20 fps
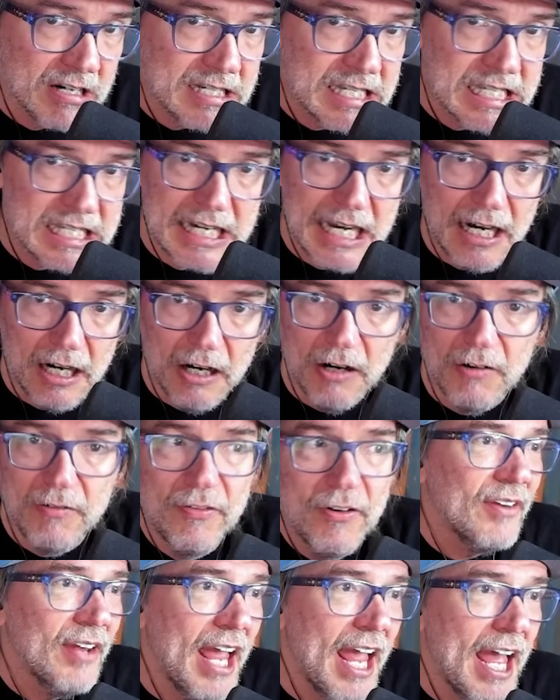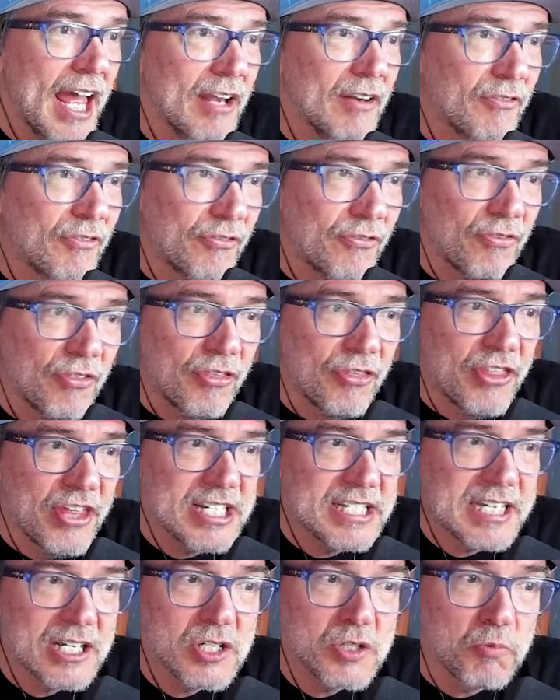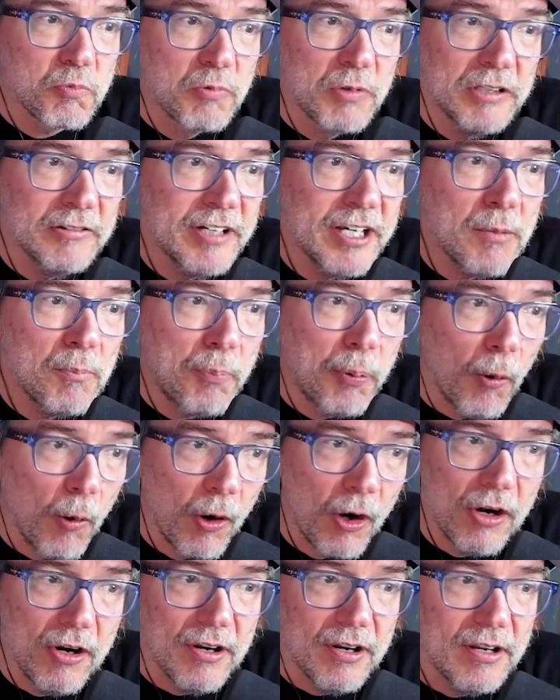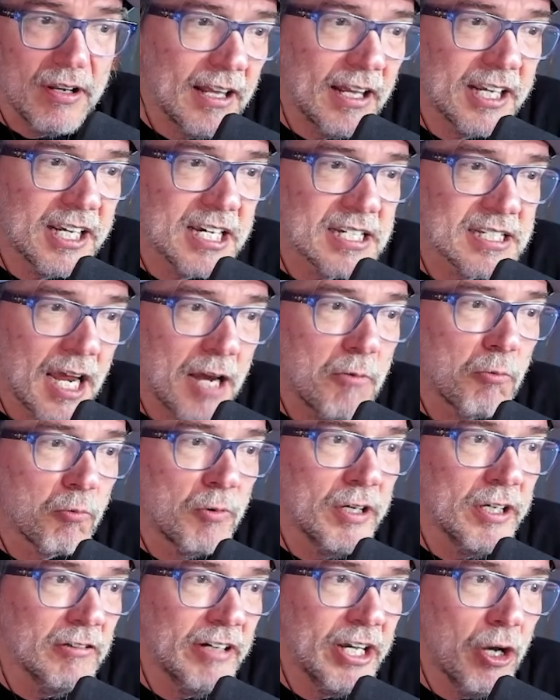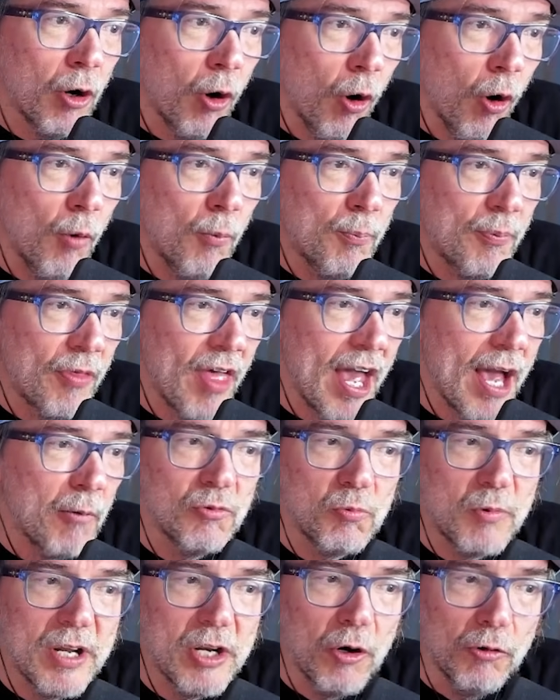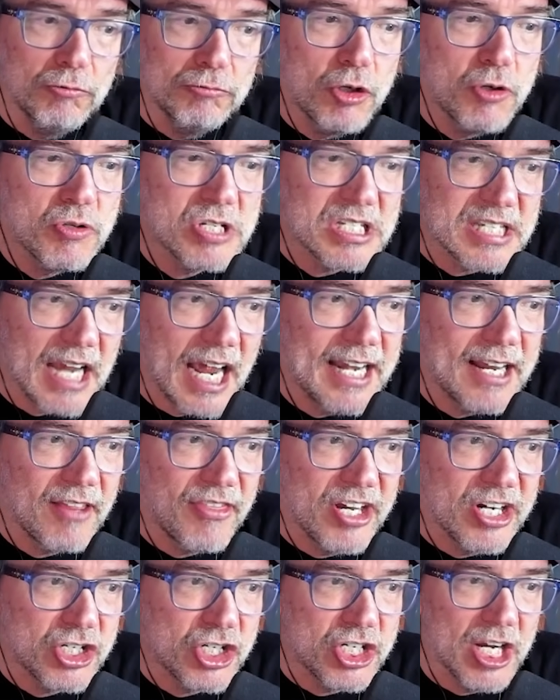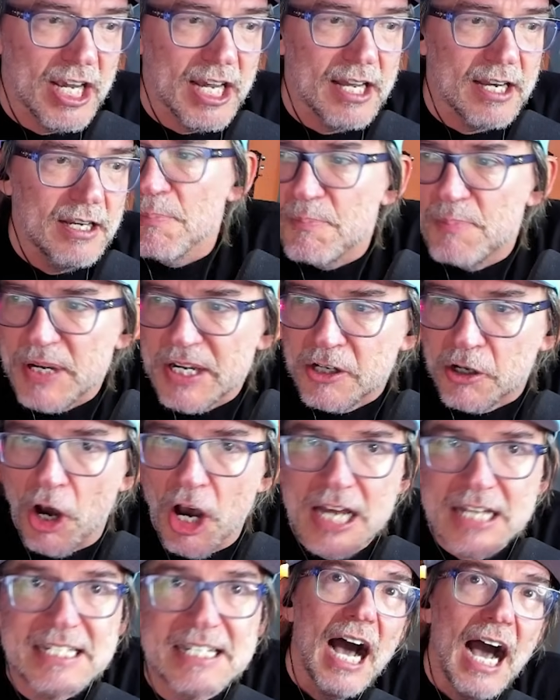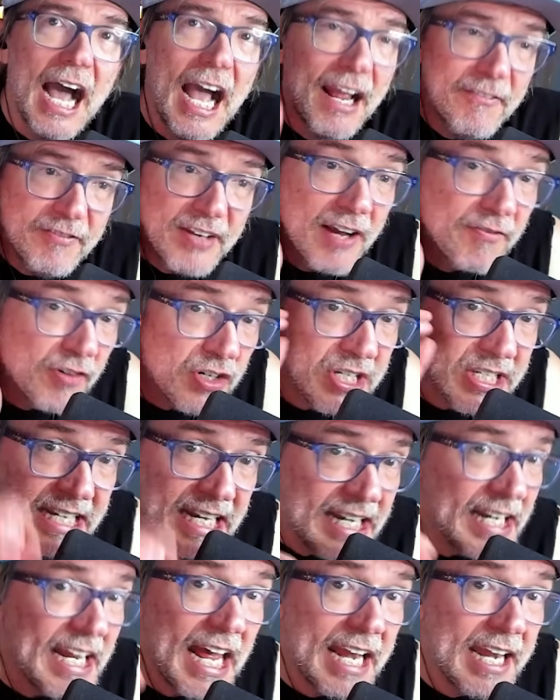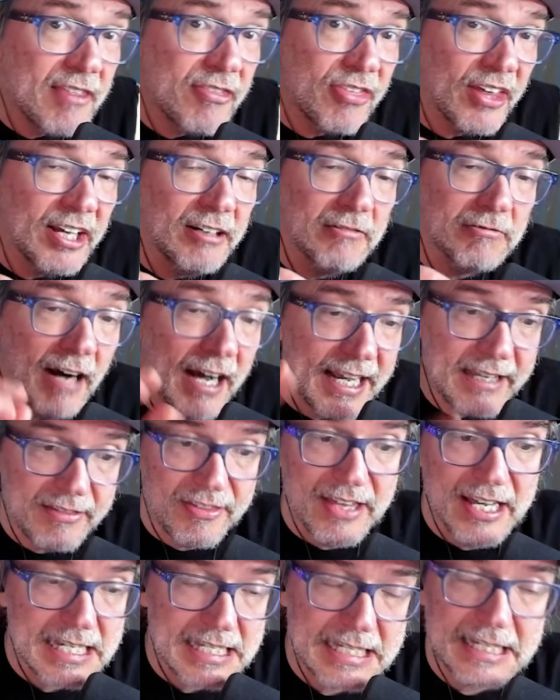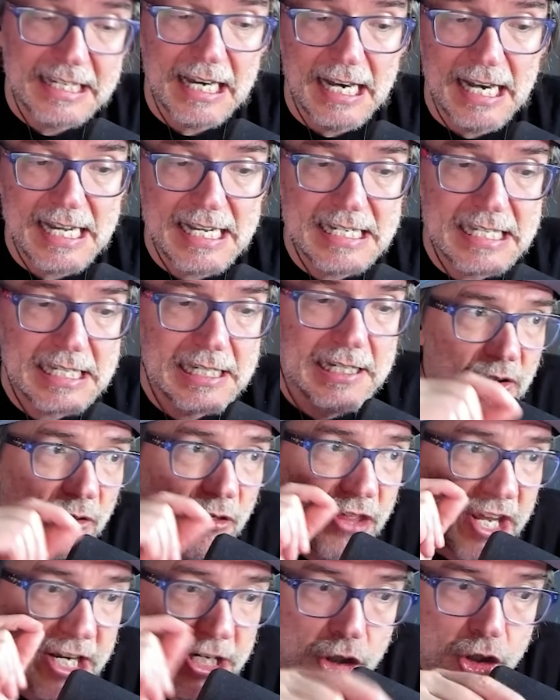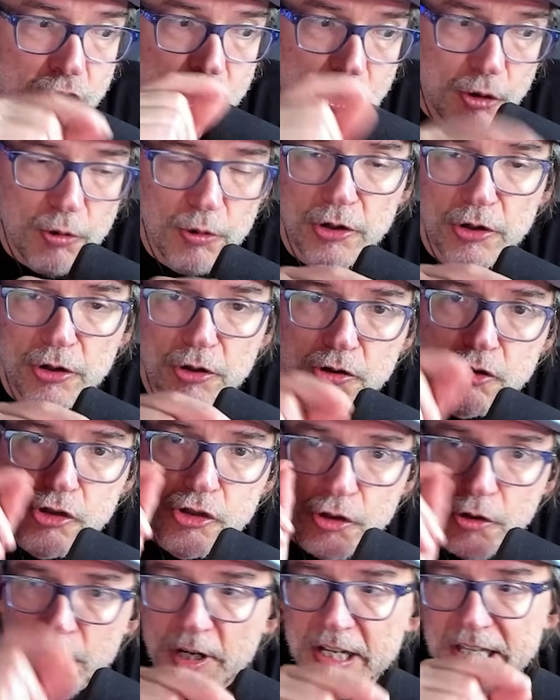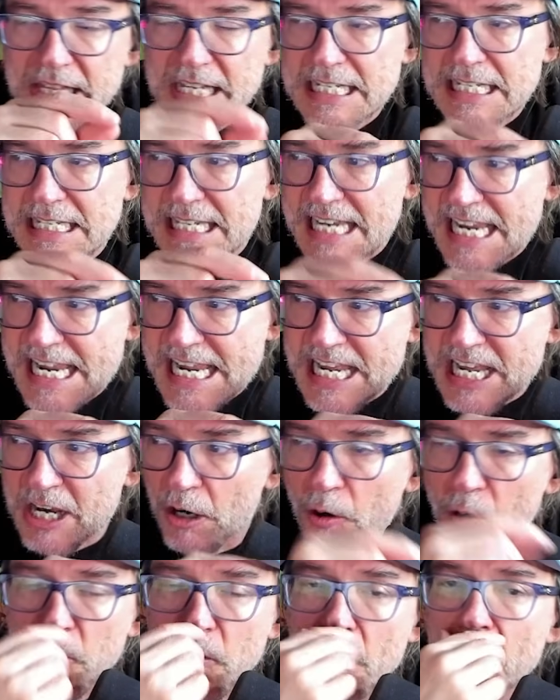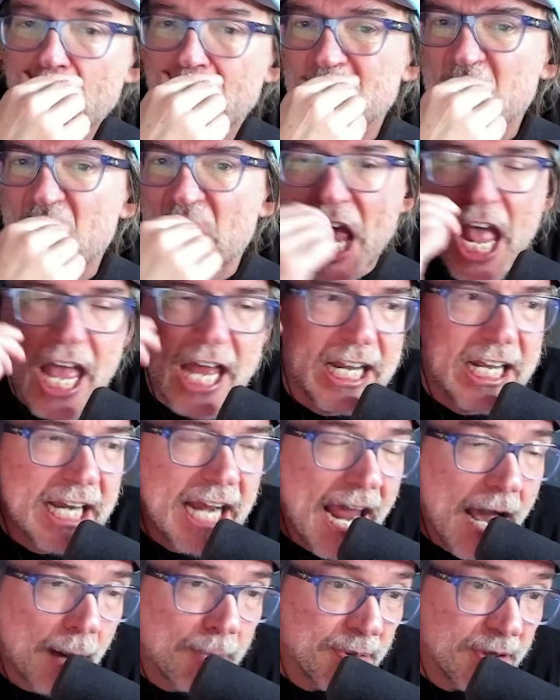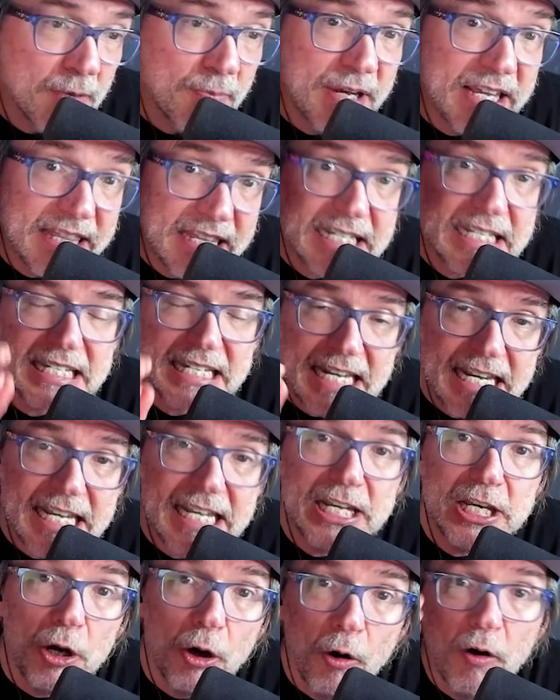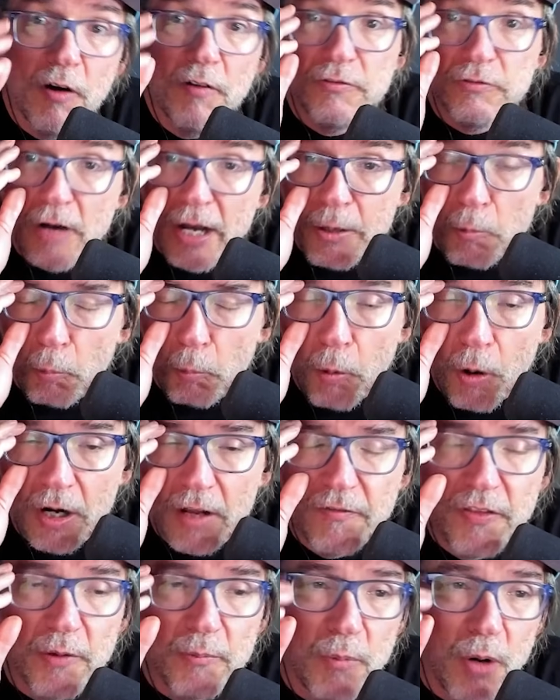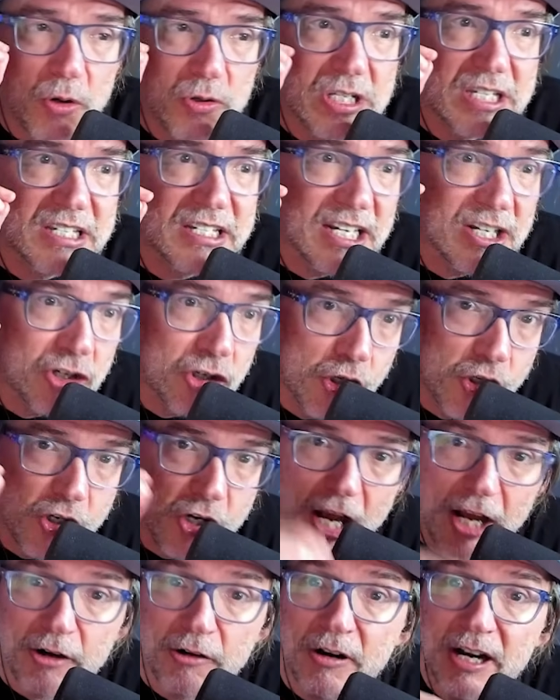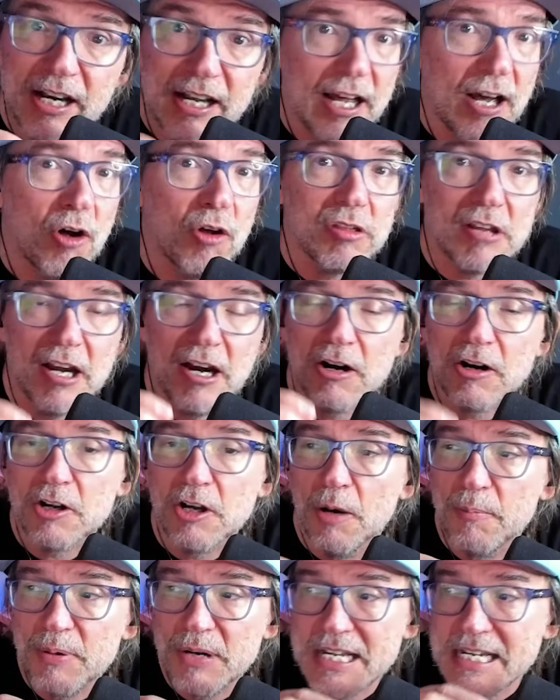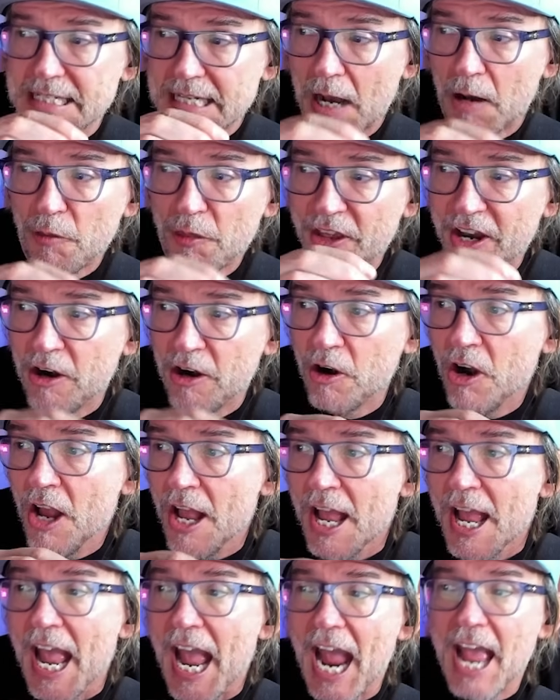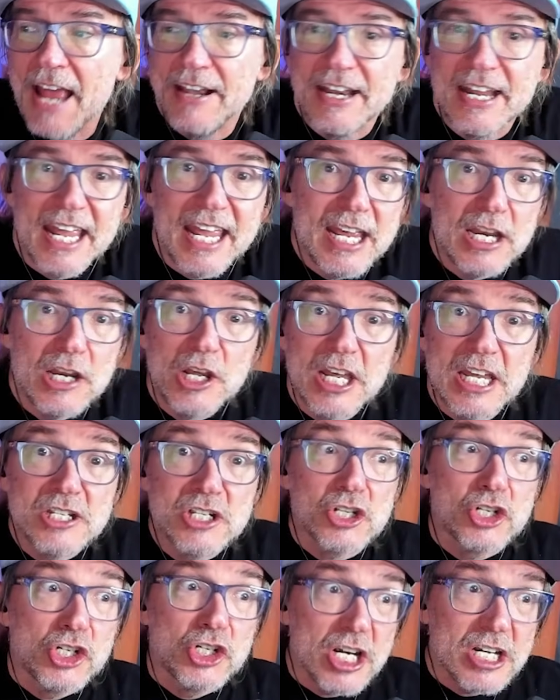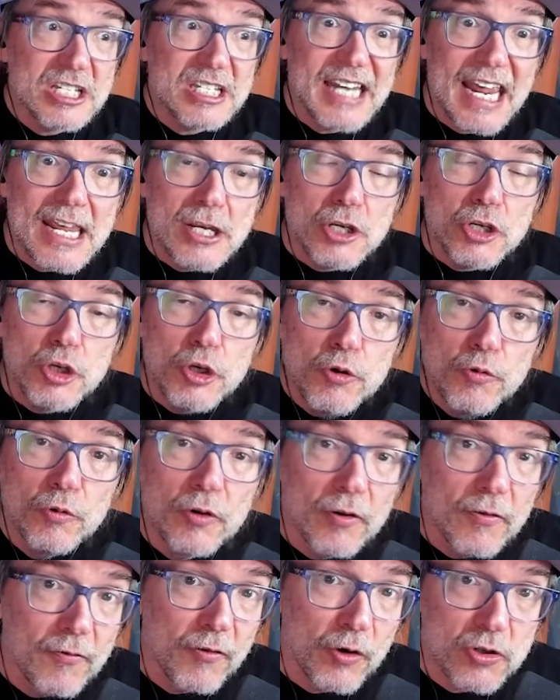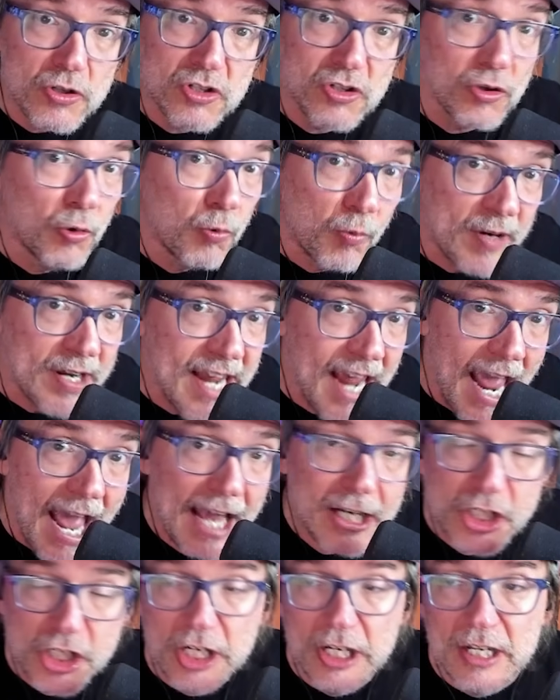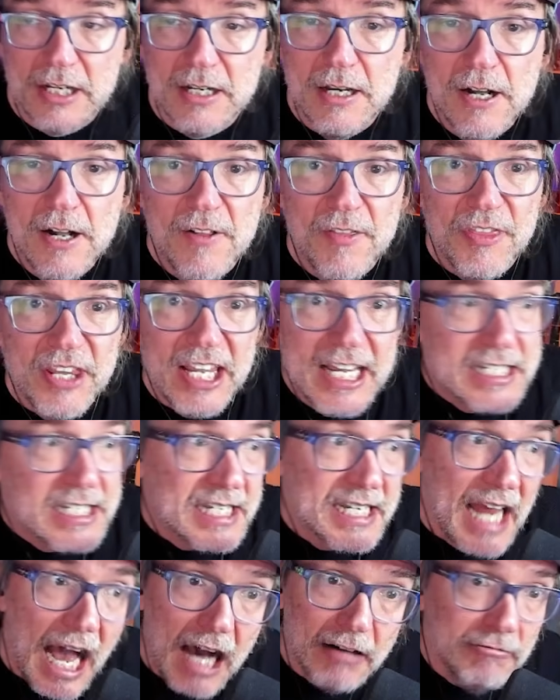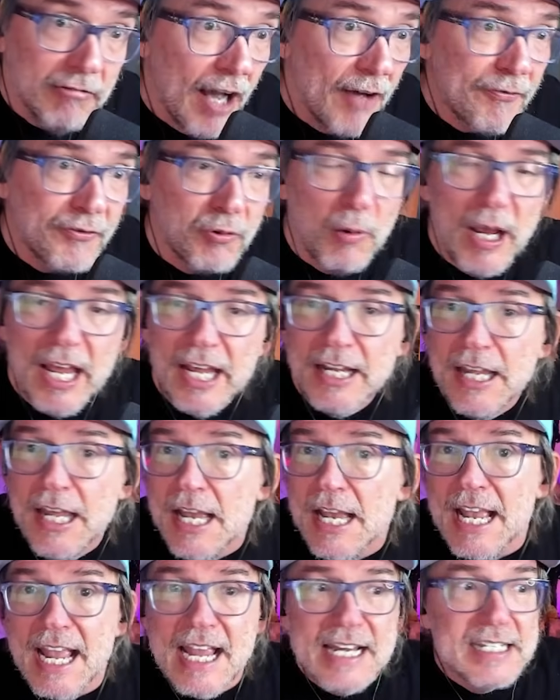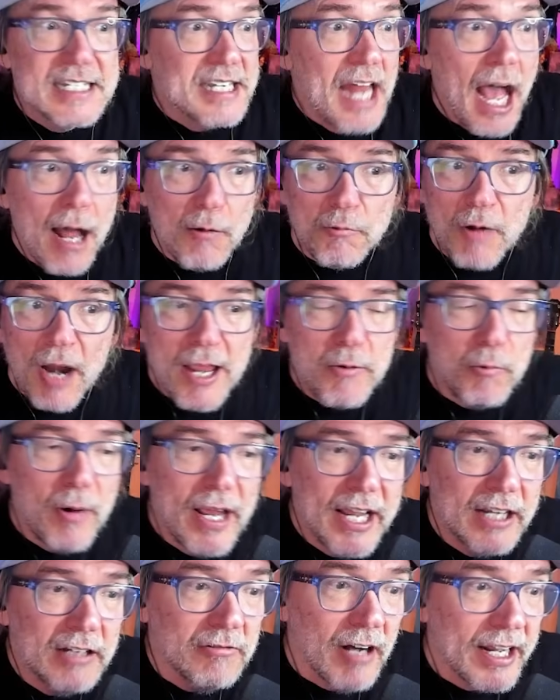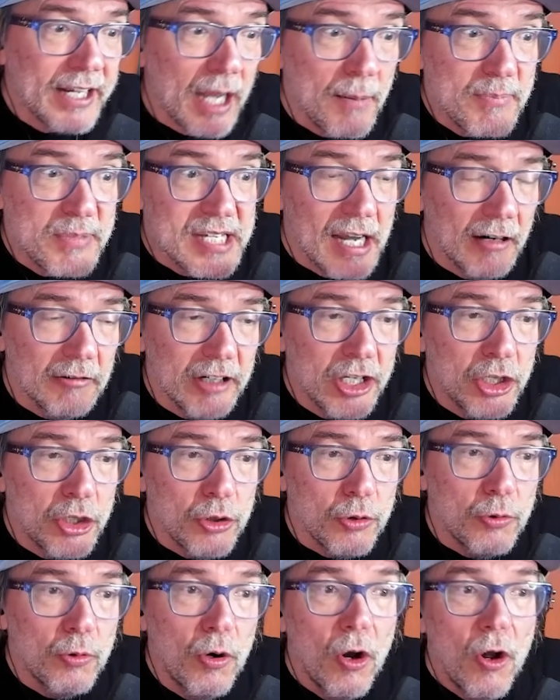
itself. And this is really important because I really hope that we don't lose sight of this shit because I've never seen anything like this, guys. This shooter shooting this CEO, and it happened to be the CEO of like one of the most degenerate healthcare companies out there. And it is just a universal reaction. It's not left-wing. It's not right-wing. Like I'm telling you,